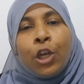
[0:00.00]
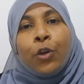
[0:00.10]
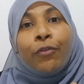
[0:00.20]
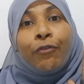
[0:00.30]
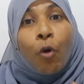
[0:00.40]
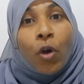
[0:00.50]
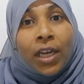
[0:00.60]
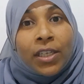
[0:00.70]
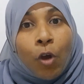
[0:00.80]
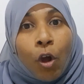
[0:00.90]
you
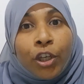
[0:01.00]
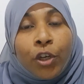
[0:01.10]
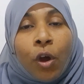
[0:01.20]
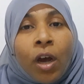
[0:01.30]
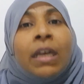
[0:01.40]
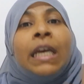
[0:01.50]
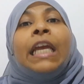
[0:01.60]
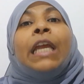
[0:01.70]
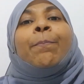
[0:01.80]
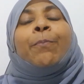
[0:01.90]
focus on your
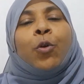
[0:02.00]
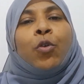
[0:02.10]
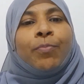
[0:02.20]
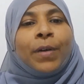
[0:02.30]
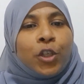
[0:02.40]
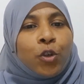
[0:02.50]
improvement.